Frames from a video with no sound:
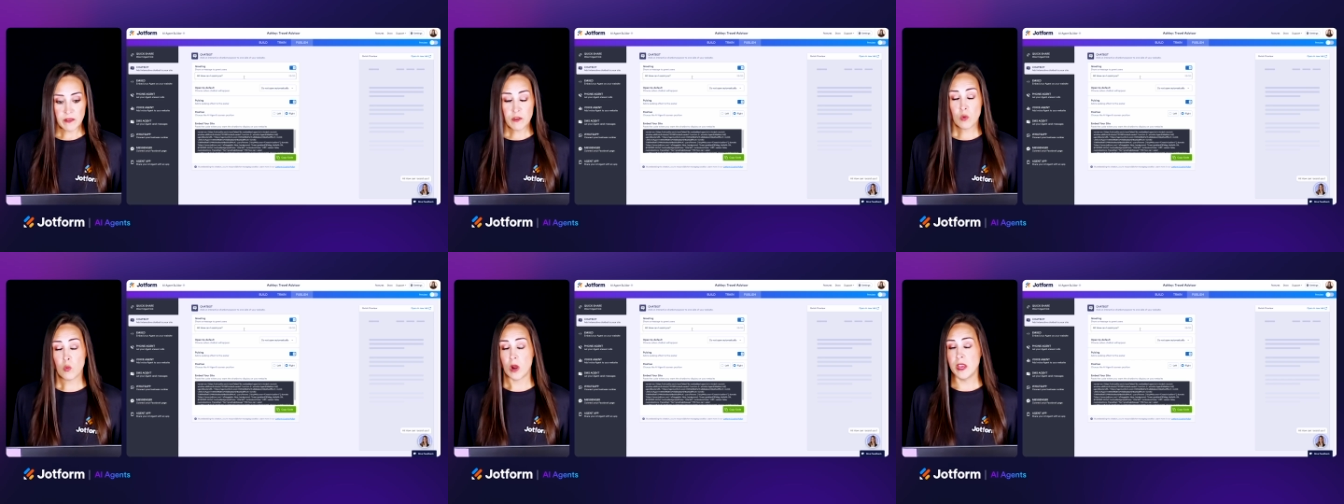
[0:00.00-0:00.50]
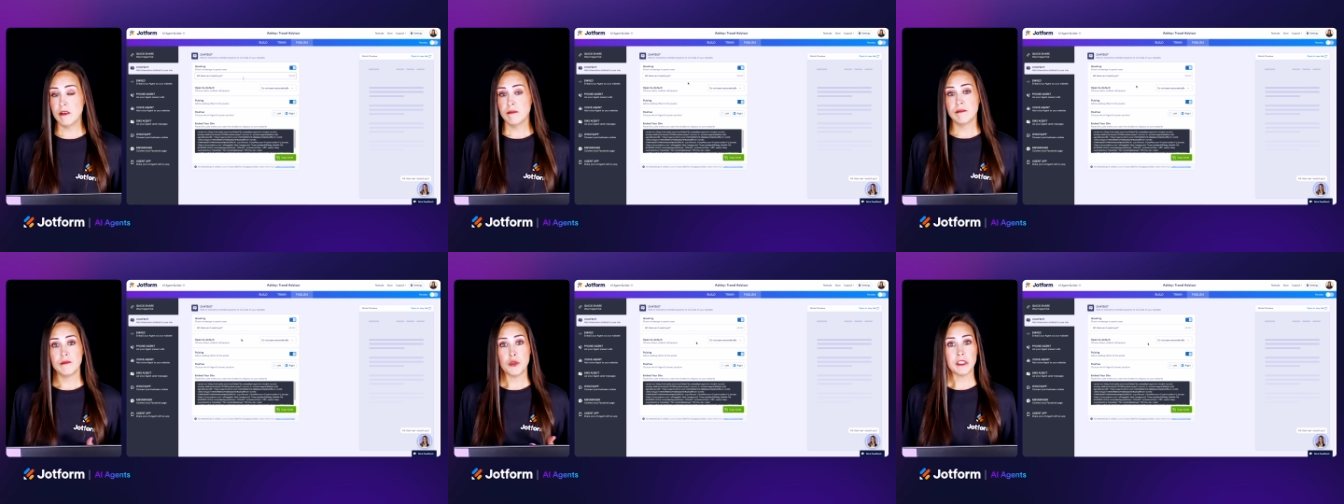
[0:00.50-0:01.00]
And if you want,
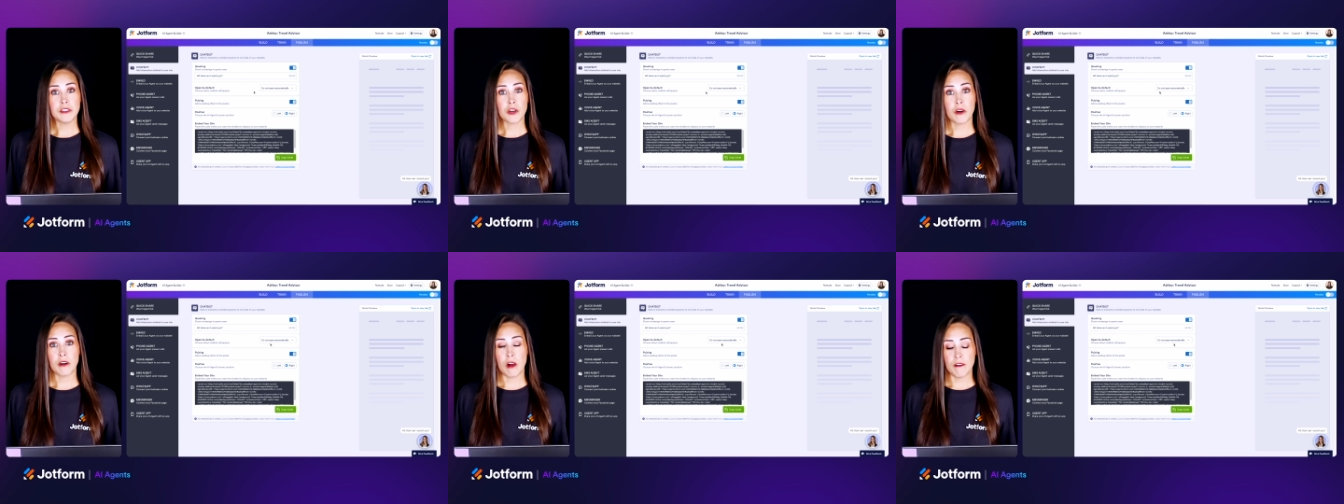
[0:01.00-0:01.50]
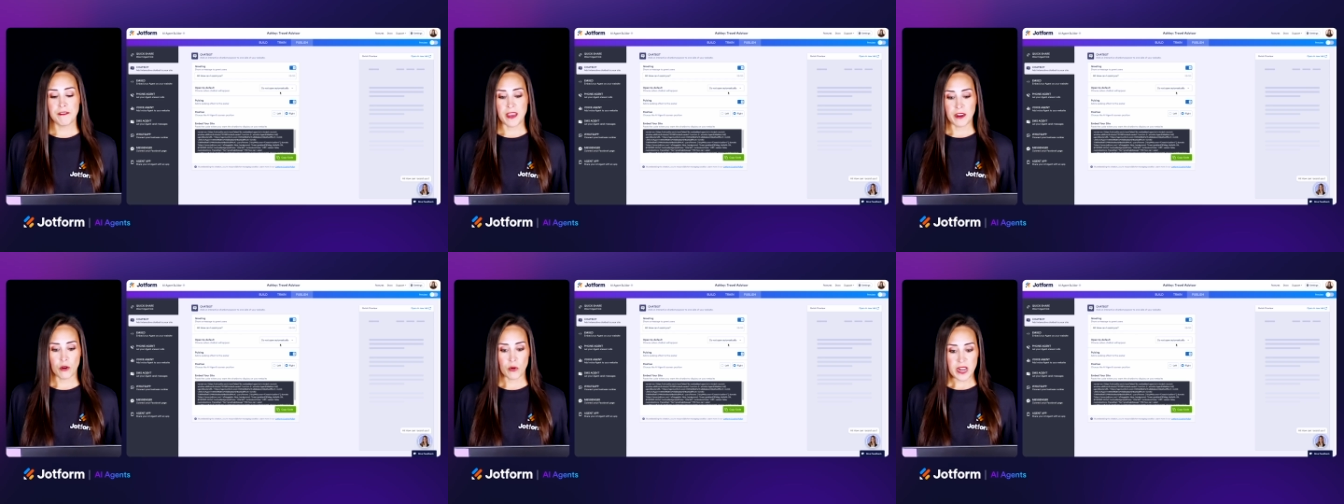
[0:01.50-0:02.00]
you can turn off
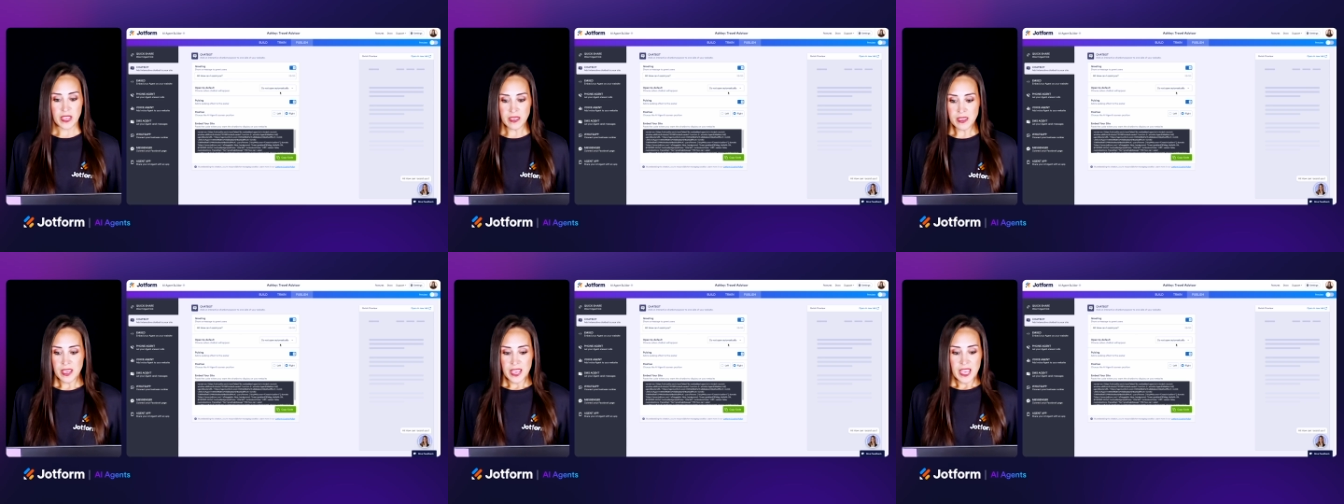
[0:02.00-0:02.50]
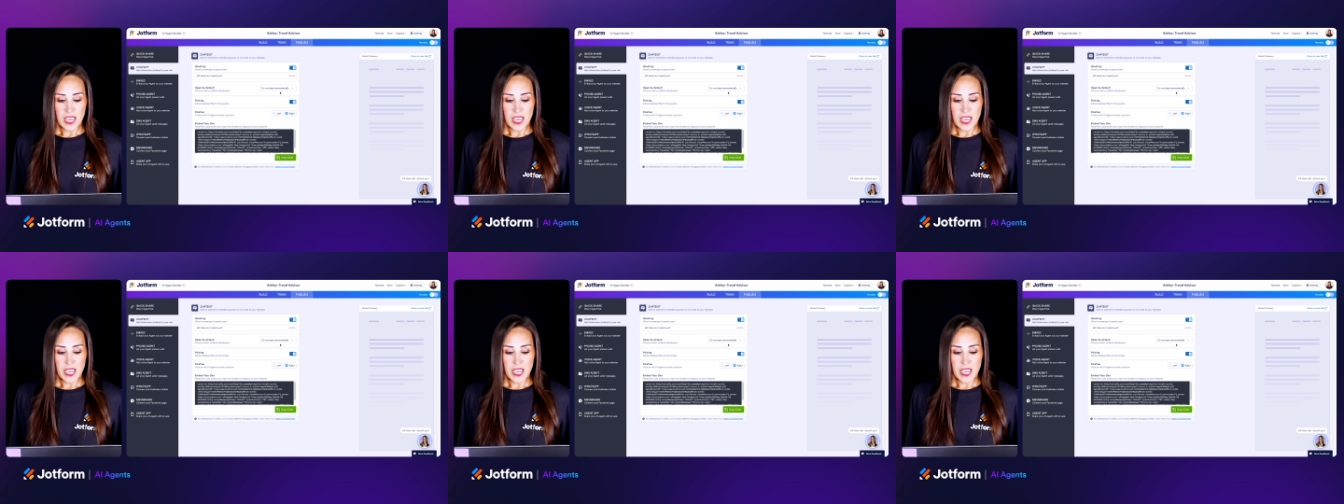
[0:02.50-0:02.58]
that greeting.